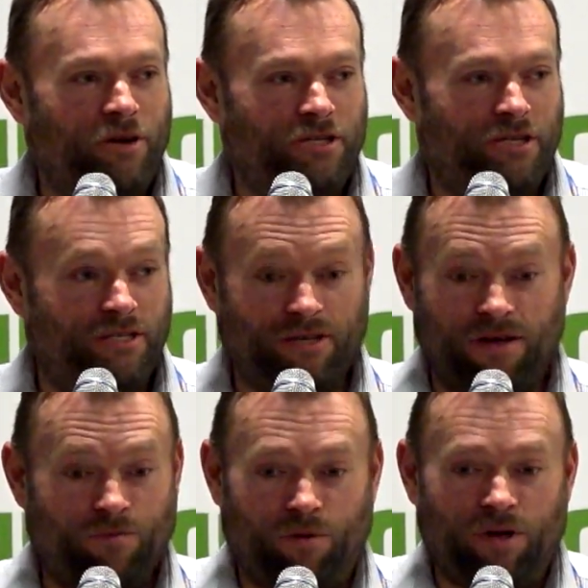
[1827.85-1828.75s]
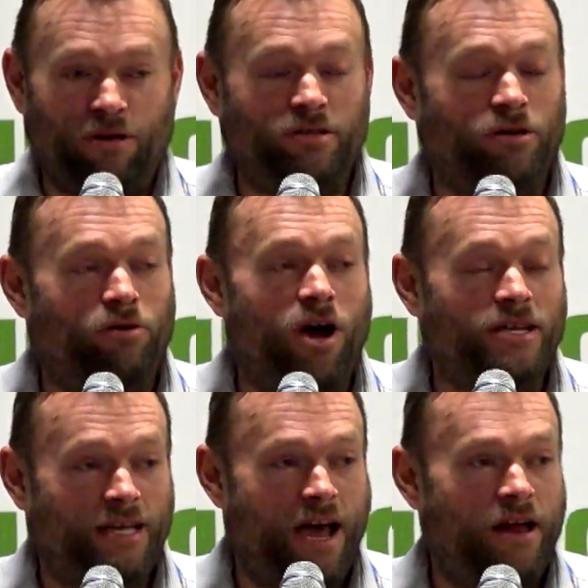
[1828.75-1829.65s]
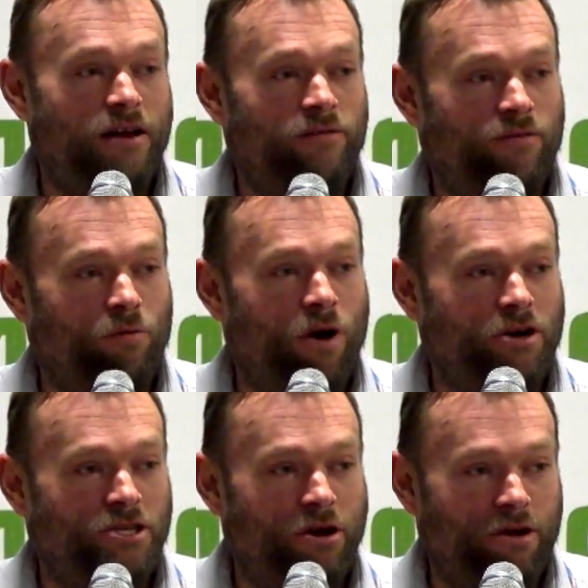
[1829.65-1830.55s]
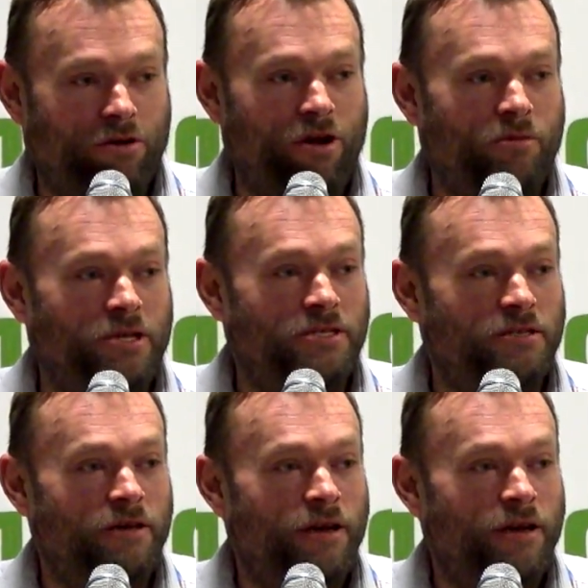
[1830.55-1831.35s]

which is what we use across Canada for water sharing agreements.